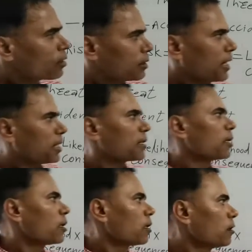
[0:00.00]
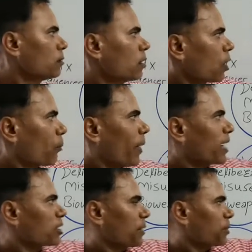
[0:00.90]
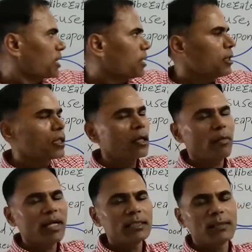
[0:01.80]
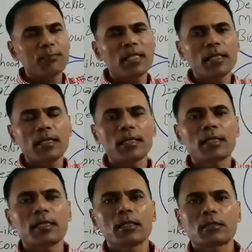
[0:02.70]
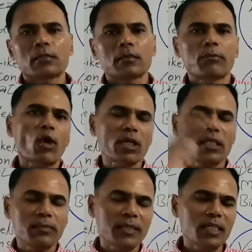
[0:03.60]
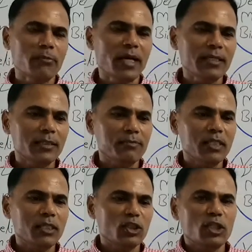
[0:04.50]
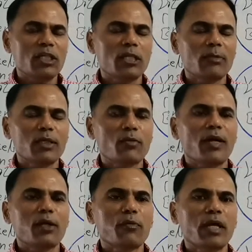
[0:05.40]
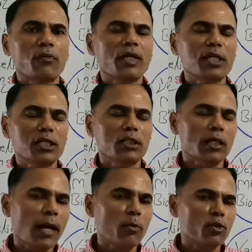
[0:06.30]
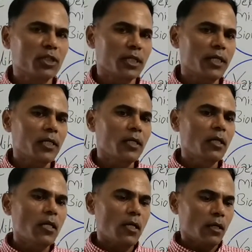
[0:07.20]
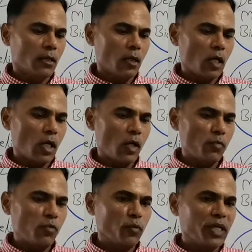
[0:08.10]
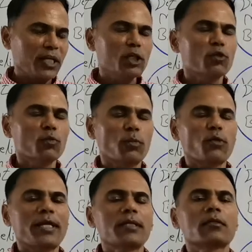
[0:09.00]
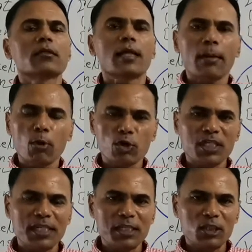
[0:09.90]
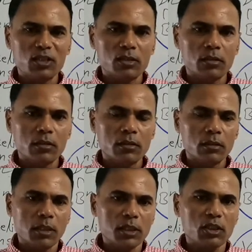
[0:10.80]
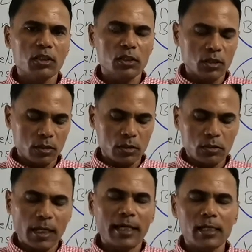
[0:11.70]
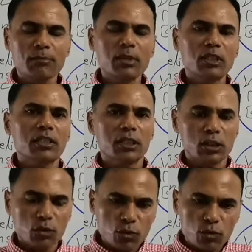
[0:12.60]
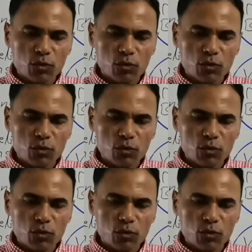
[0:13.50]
Then biosafety. Biosafety is, broadly speaking, biosafety is nothing but when we are working in the laboratory, we need to protect the laboratorians, researchers, academicians,